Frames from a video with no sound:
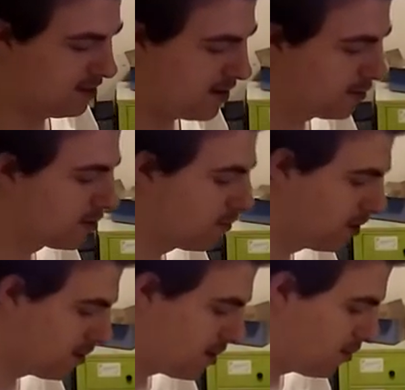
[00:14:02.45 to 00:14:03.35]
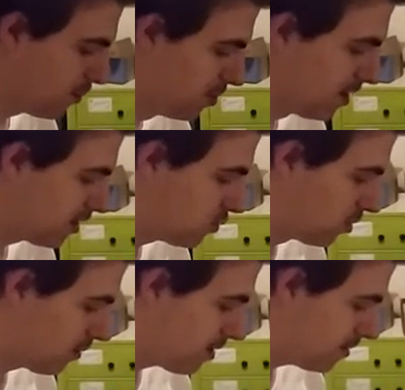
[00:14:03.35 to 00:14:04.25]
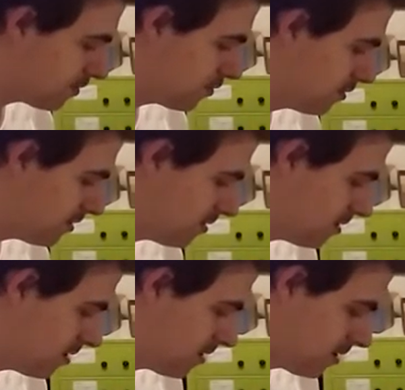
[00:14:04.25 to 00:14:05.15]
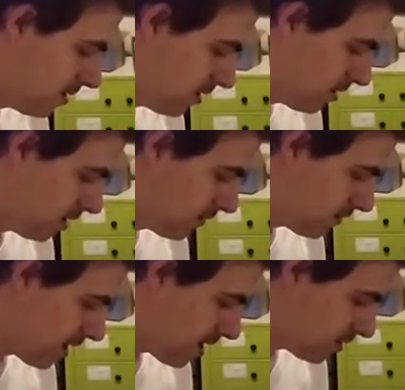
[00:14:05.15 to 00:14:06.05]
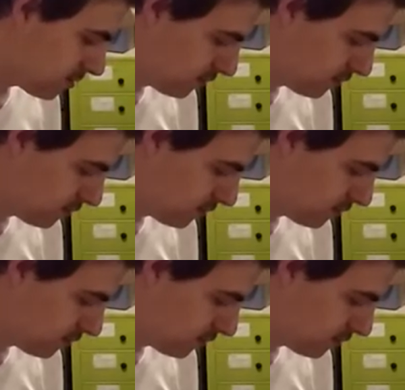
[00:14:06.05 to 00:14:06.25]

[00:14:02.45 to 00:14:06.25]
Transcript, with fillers: I only went, I only put like 20 rounds to it, if that,